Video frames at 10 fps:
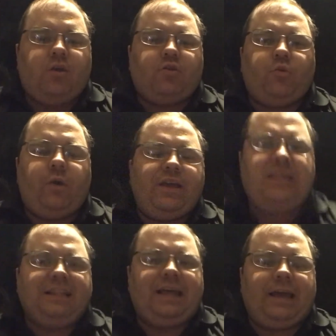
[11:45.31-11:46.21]
the way
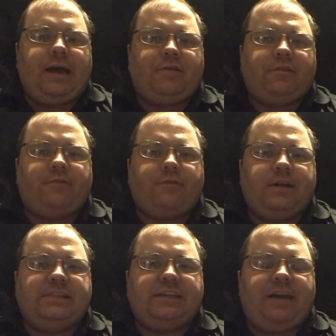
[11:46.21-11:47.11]
you lay out the
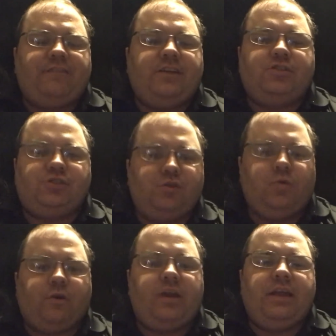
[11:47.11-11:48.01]
forensic evidence,
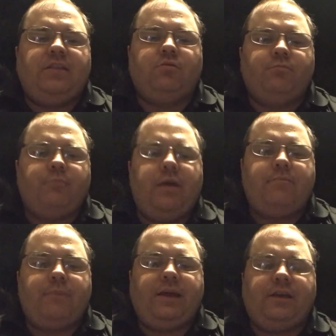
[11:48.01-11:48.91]
sure,
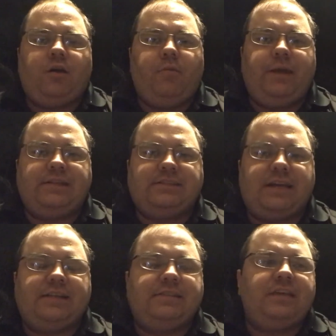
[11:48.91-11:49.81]
it all makes
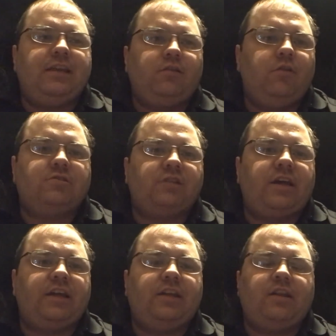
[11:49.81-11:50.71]
sense. It looks
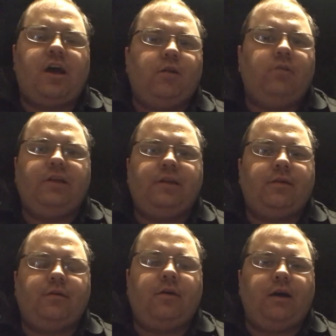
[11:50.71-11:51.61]
like, not only
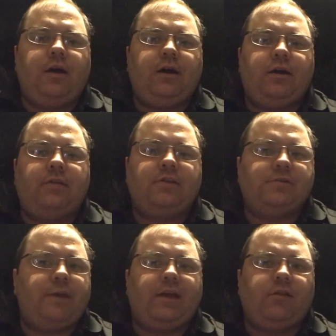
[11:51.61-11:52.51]
does
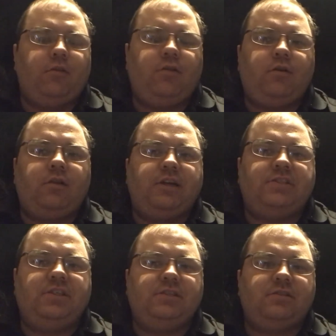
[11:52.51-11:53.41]
it make it look like
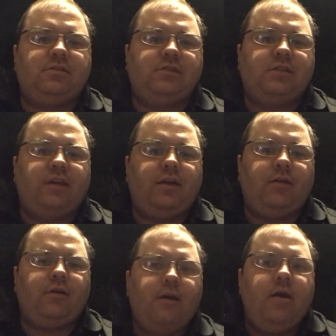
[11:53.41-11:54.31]
she's the
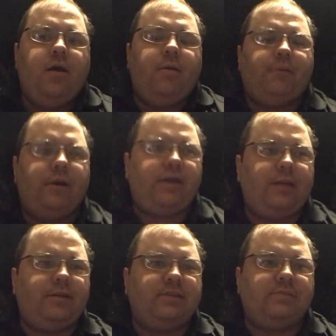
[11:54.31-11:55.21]
killer, but
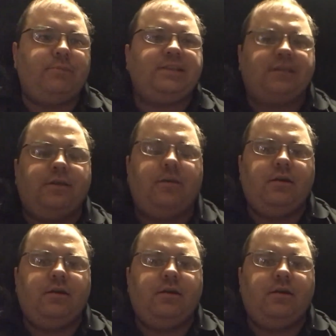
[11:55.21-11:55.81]
it makes it